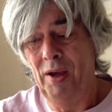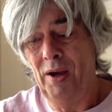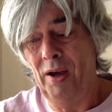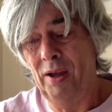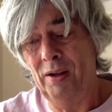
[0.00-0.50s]

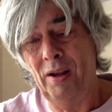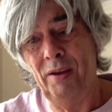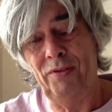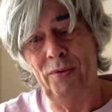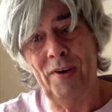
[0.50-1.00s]
And
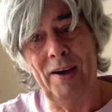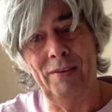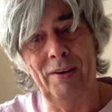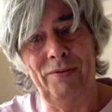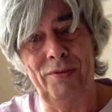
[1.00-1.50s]
if you've
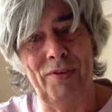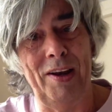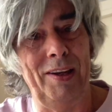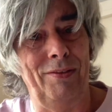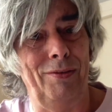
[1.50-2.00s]

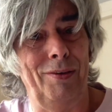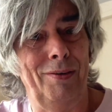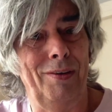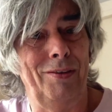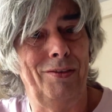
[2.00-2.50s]
any
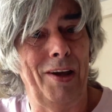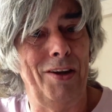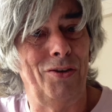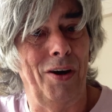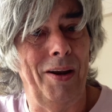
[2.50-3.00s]

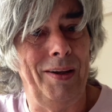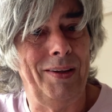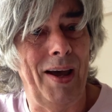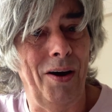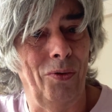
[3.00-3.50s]
stage got any
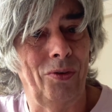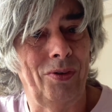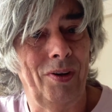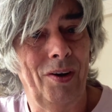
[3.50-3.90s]
doubts,